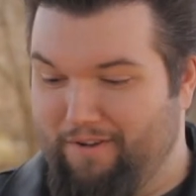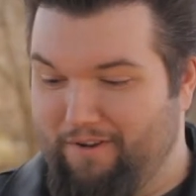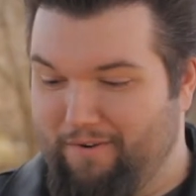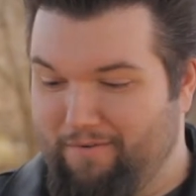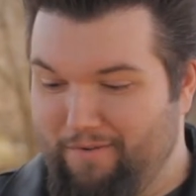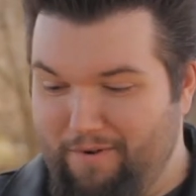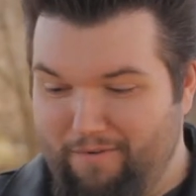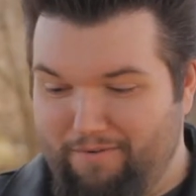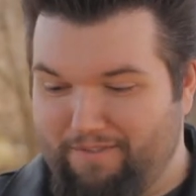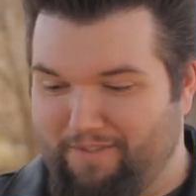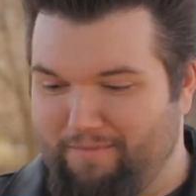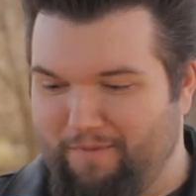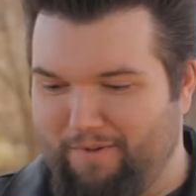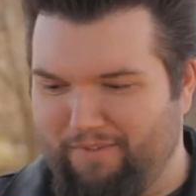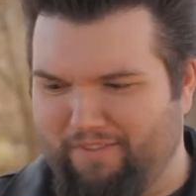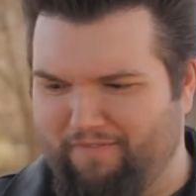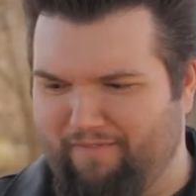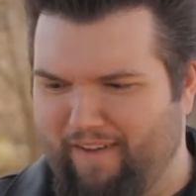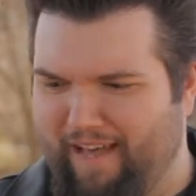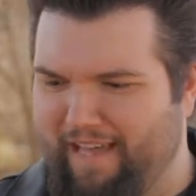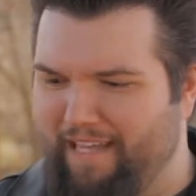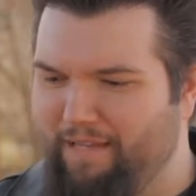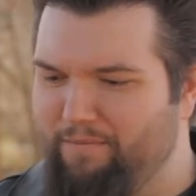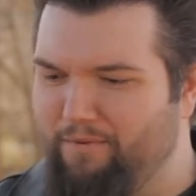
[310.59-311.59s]
What was the most
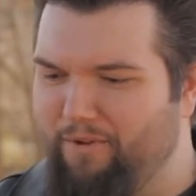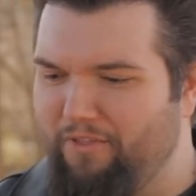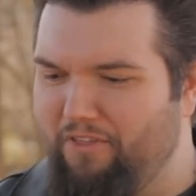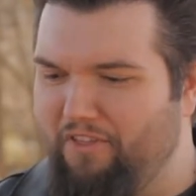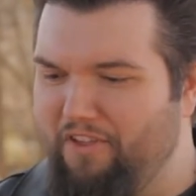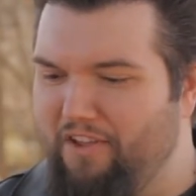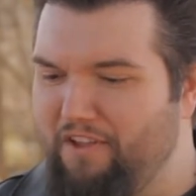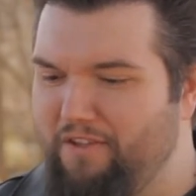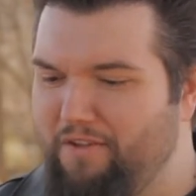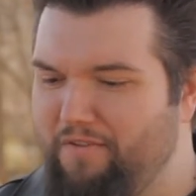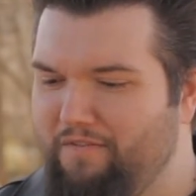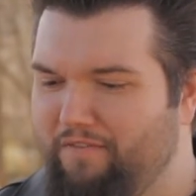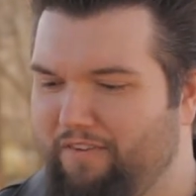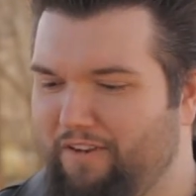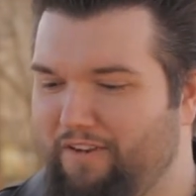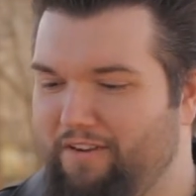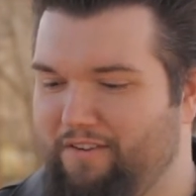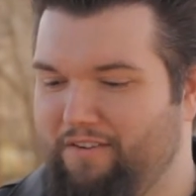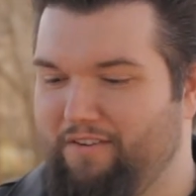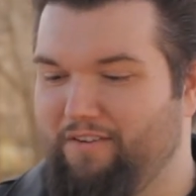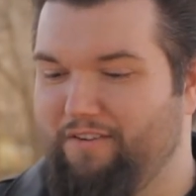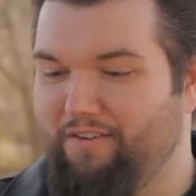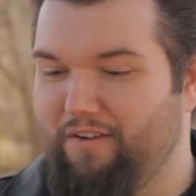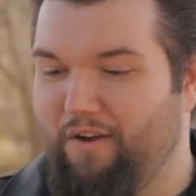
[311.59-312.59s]
valuable thing you've
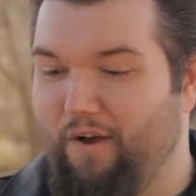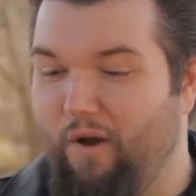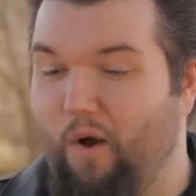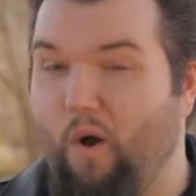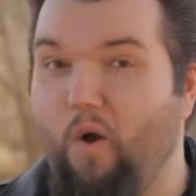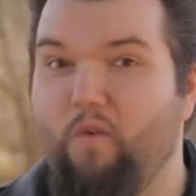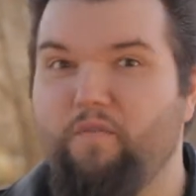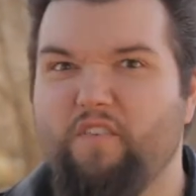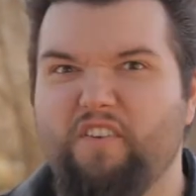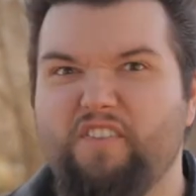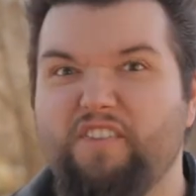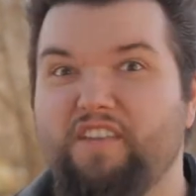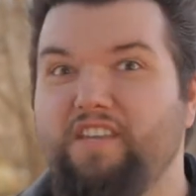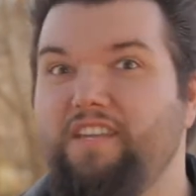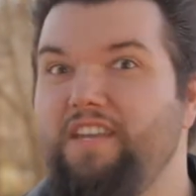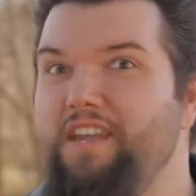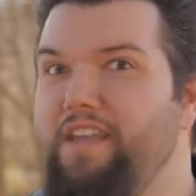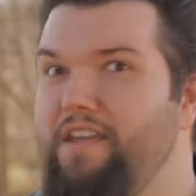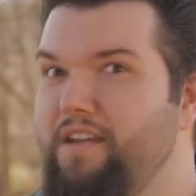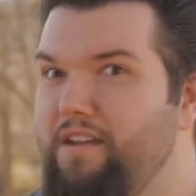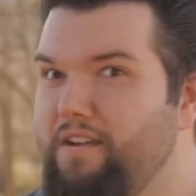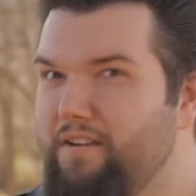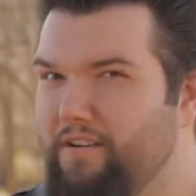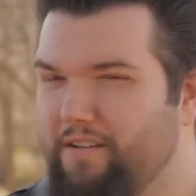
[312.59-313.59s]
learned over the
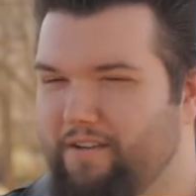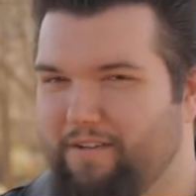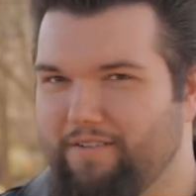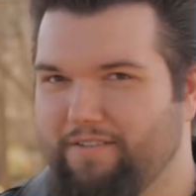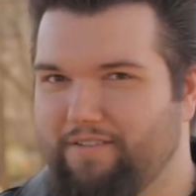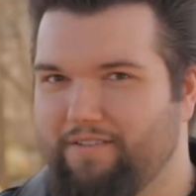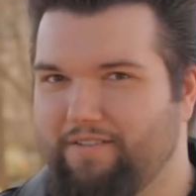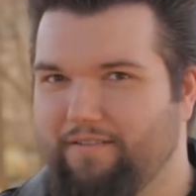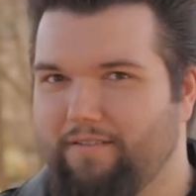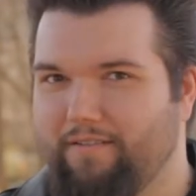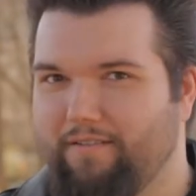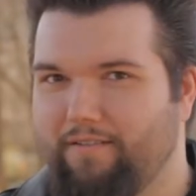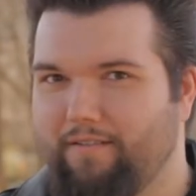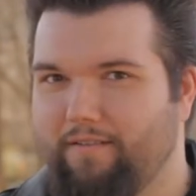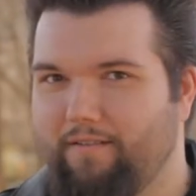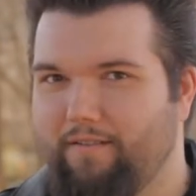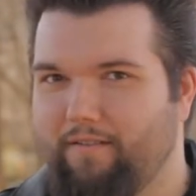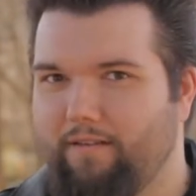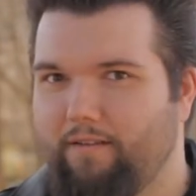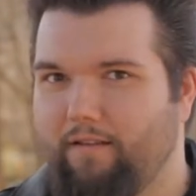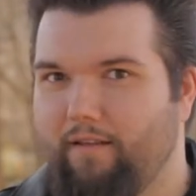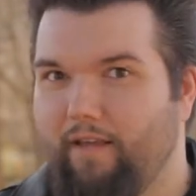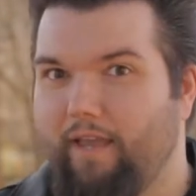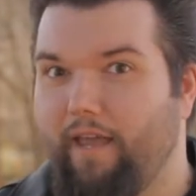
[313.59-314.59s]
years?
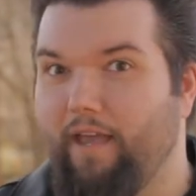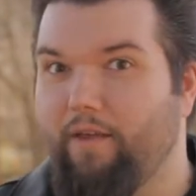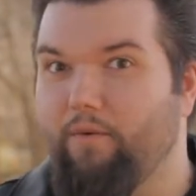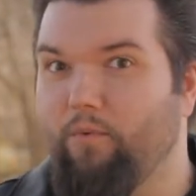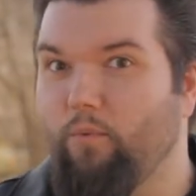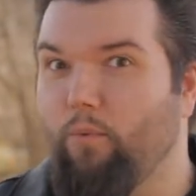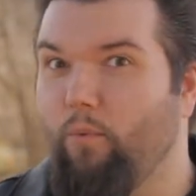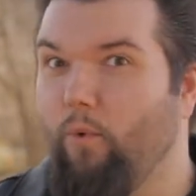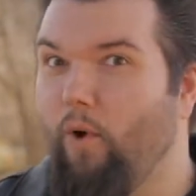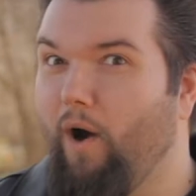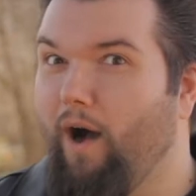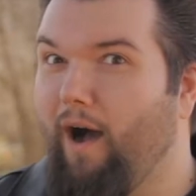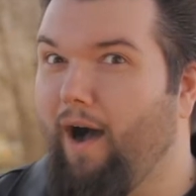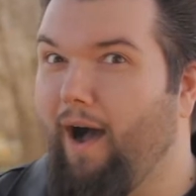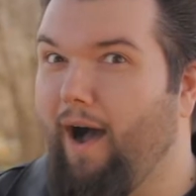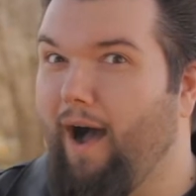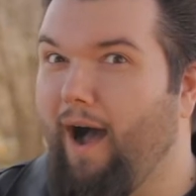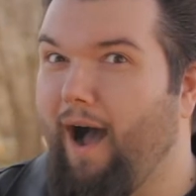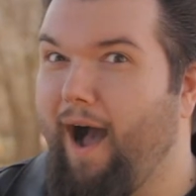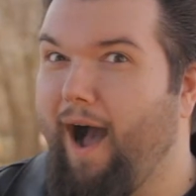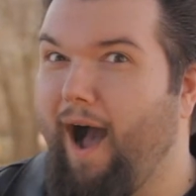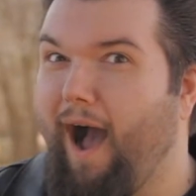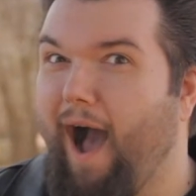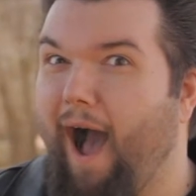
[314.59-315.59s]
And
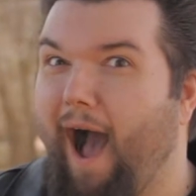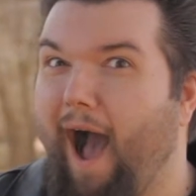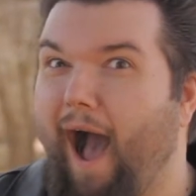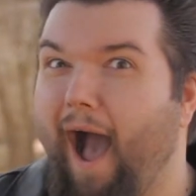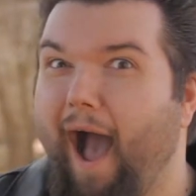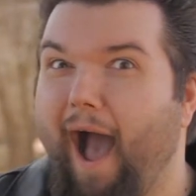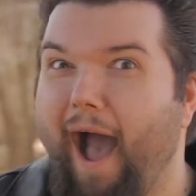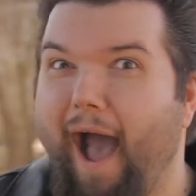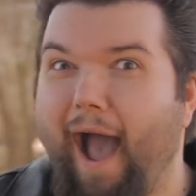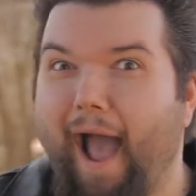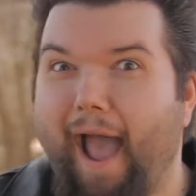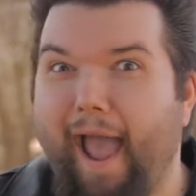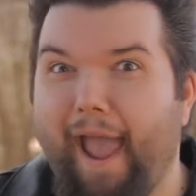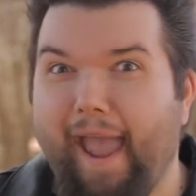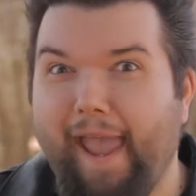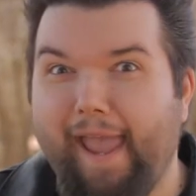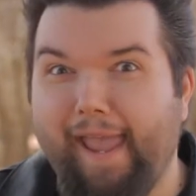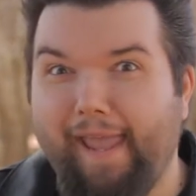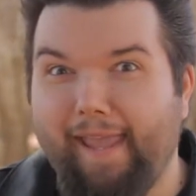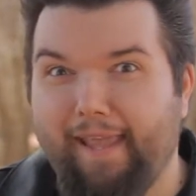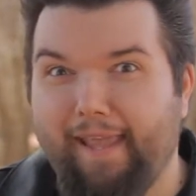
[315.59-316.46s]
why?